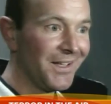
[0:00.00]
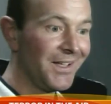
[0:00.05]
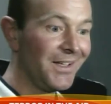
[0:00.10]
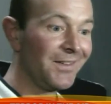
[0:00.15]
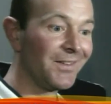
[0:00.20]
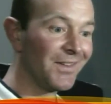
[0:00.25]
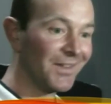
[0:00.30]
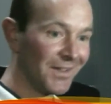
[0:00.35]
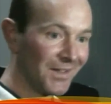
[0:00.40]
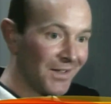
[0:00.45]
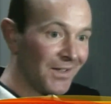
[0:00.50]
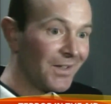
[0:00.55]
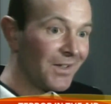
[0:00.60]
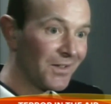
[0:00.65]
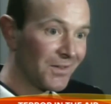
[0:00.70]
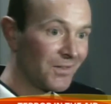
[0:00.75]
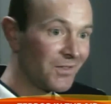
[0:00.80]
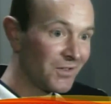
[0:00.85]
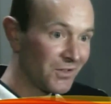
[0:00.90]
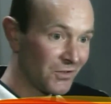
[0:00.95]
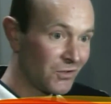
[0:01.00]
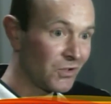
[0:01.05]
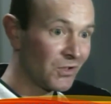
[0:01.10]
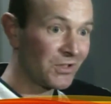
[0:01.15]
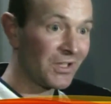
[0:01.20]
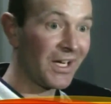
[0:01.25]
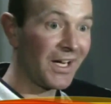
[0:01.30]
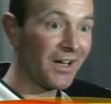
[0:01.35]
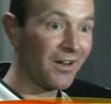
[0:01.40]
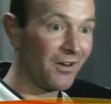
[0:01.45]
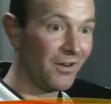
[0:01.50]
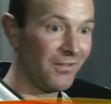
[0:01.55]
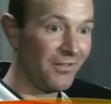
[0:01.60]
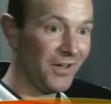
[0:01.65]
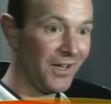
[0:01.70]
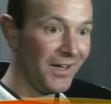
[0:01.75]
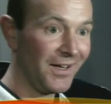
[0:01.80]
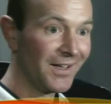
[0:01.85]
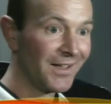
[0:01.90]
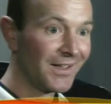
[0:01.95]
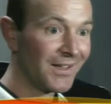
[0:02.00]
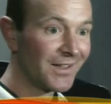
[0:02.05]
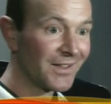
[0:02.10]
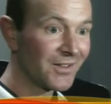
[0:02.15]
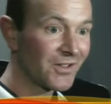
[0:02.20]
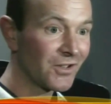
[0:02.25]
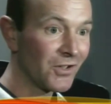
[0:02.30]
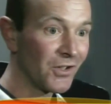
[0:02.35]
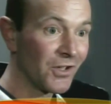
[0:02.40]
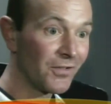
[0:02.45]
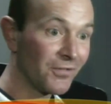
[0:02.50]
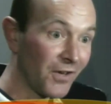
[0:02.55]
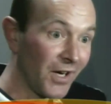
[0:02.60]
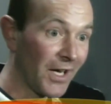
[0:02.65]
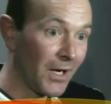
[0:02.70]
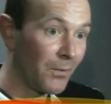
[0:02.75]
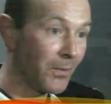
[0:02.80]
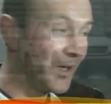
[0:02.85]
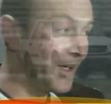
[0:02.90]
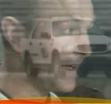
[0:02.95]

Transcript: he took care of it, so the fire